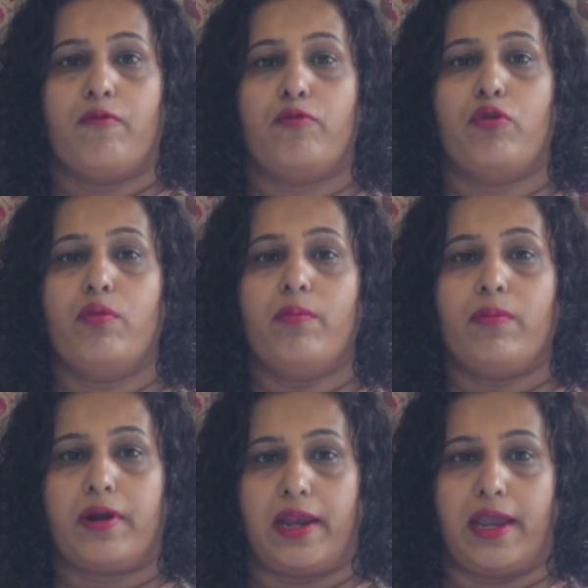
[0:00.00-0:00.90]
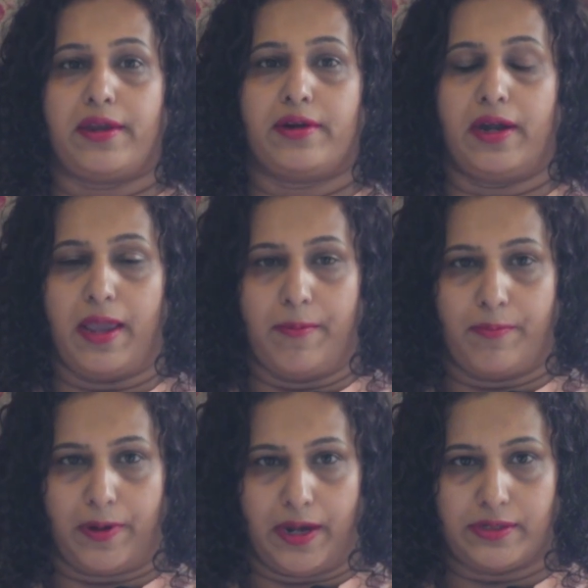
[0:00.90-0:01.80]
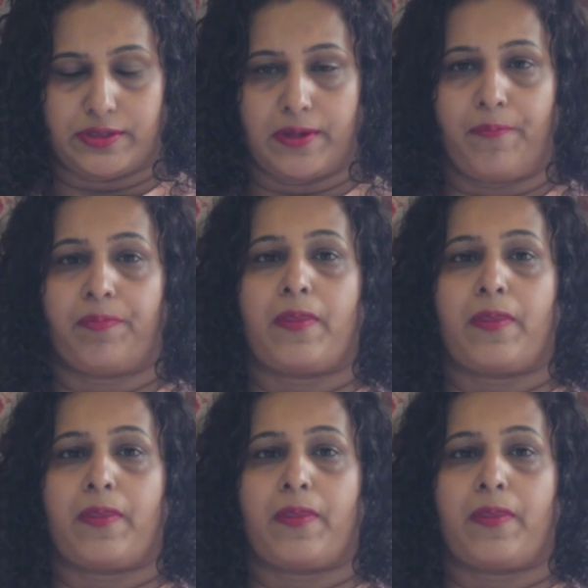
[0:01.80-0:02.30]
womb related imprints.